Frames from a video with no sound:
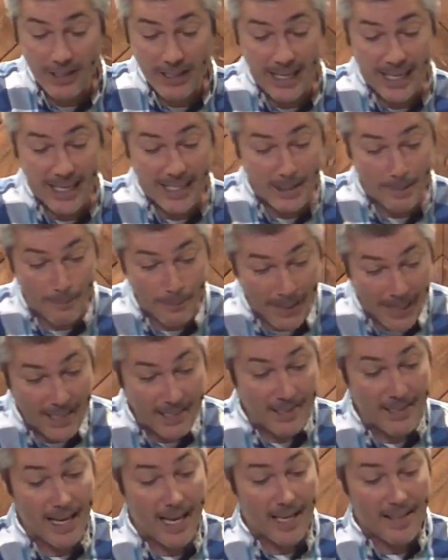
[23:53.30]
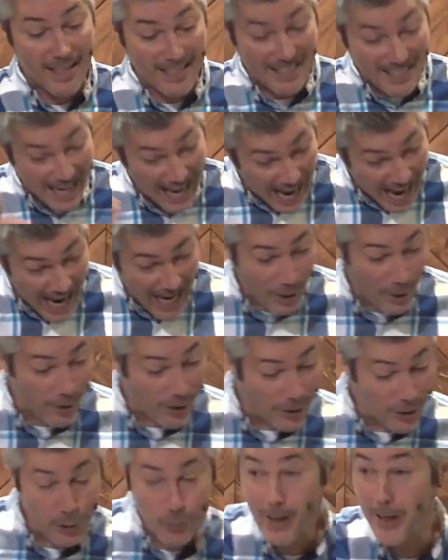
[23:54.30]
it's a peace that's higher
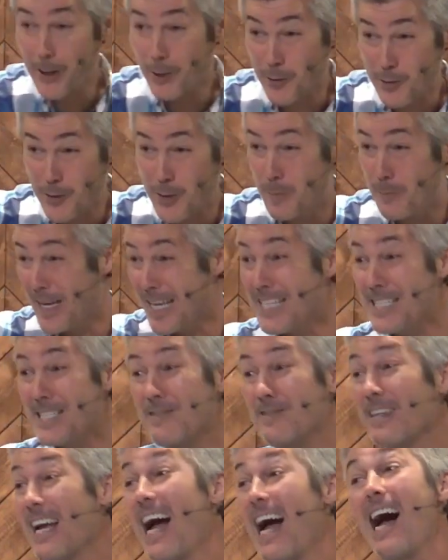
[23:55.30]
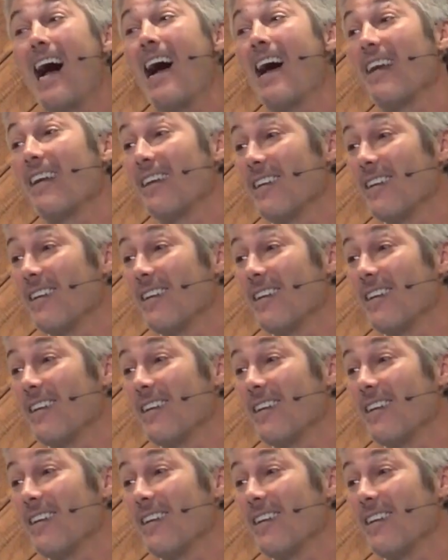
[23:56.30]
and greater. It's the peace of God. Amen.